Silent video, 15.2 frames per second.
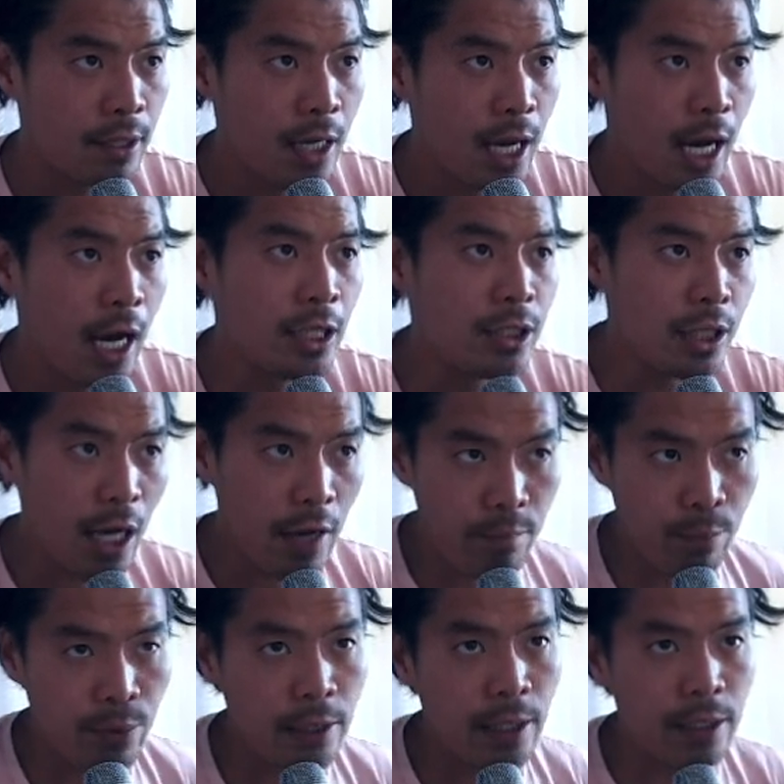I actually haven't
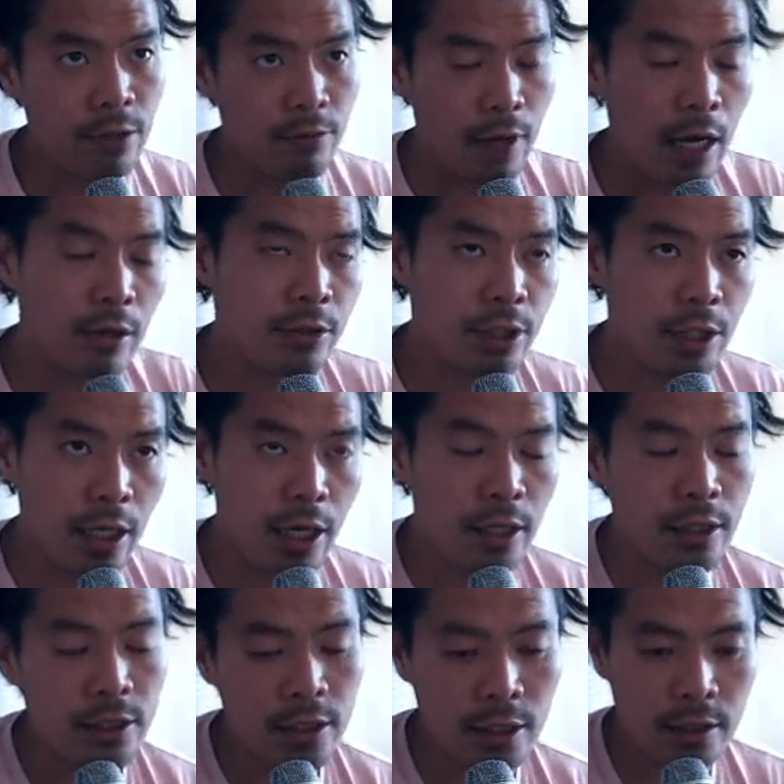played around yet
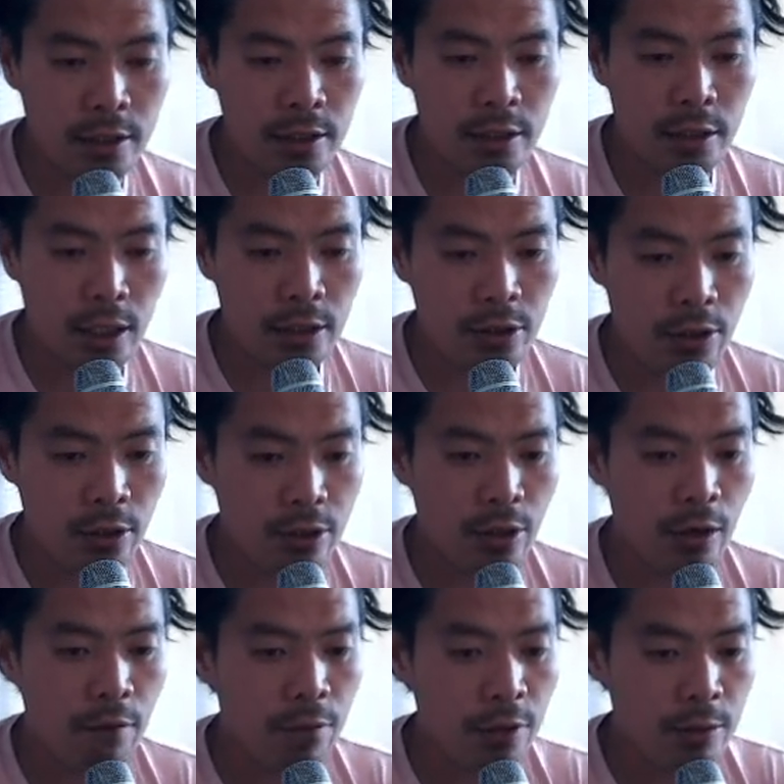since I started trying
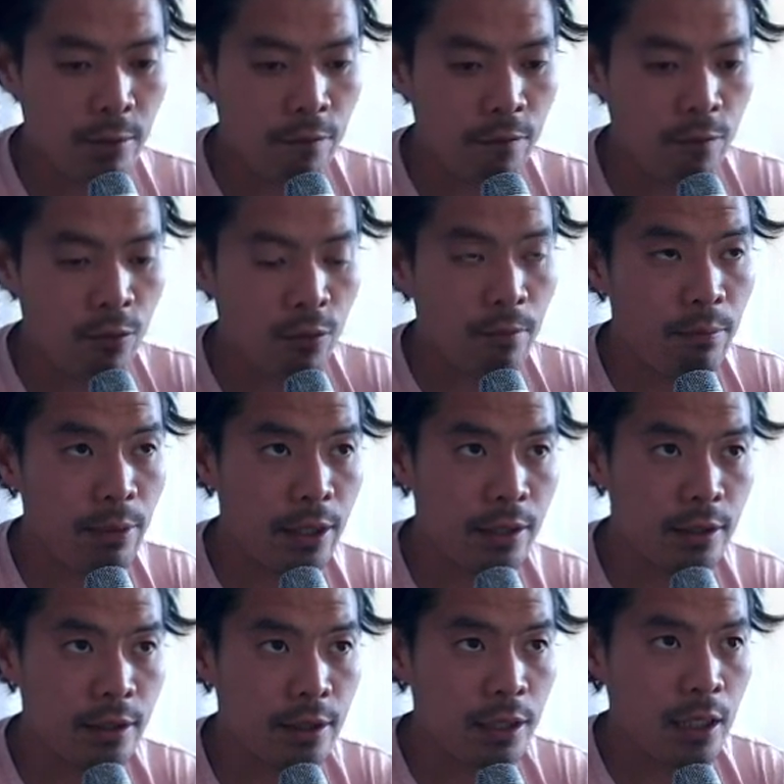to fix my form,
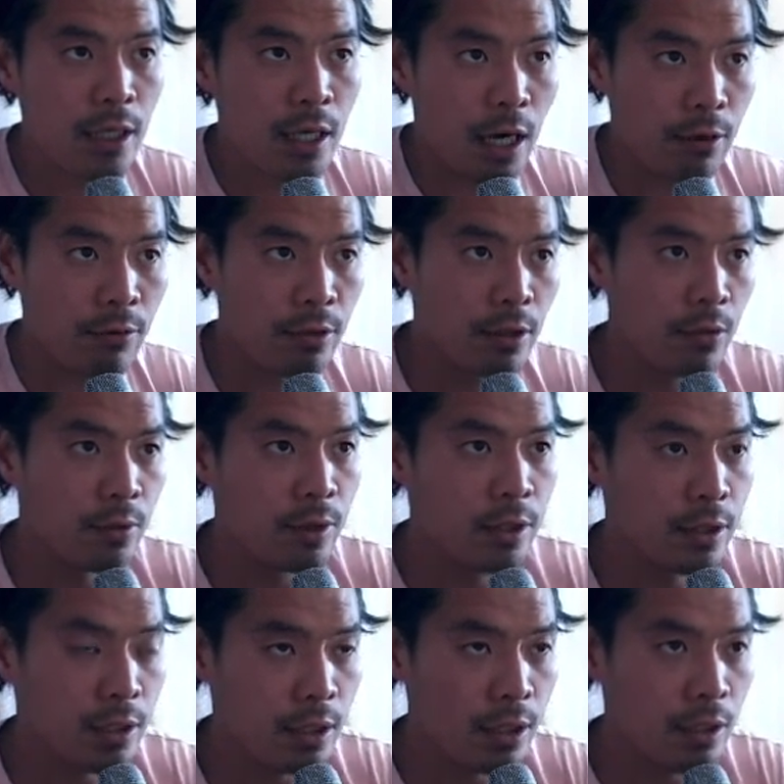because I really wanted to
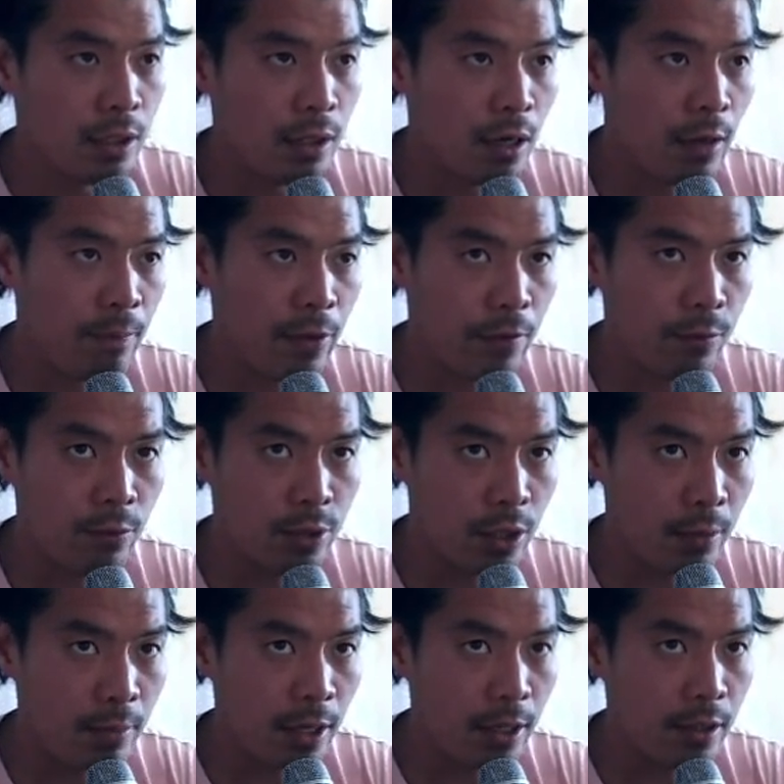see if it was going
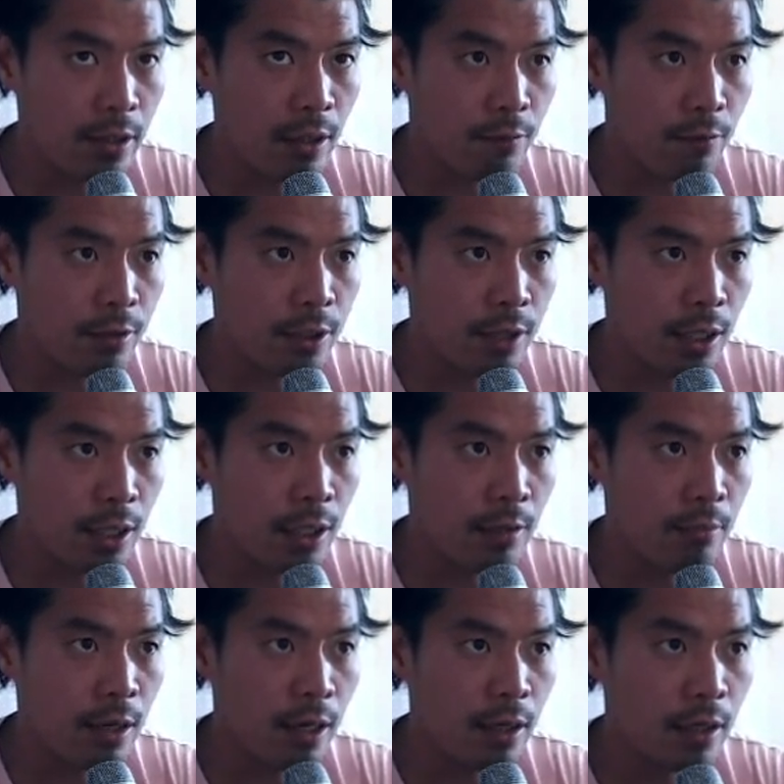to make a difference in
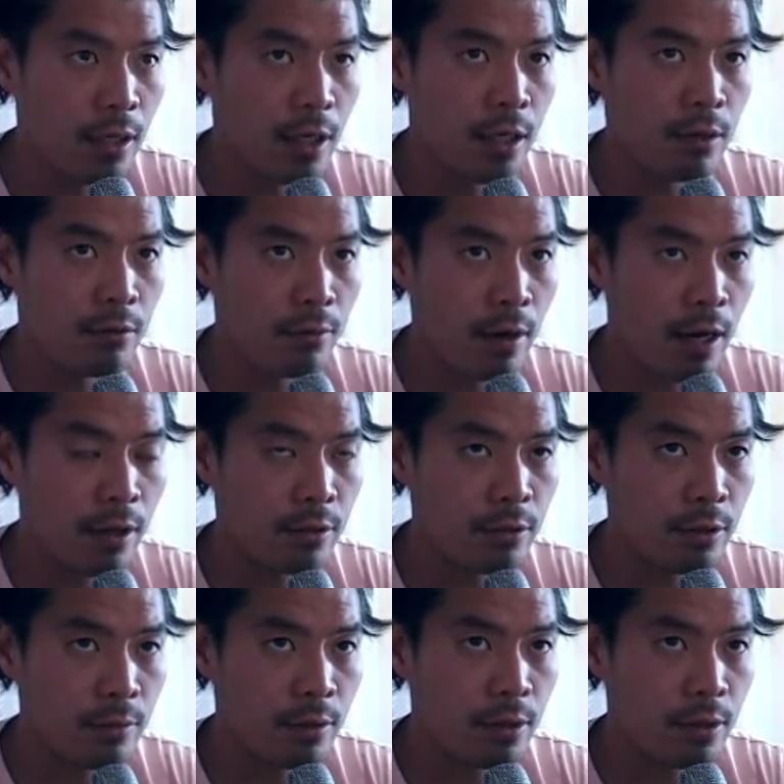my round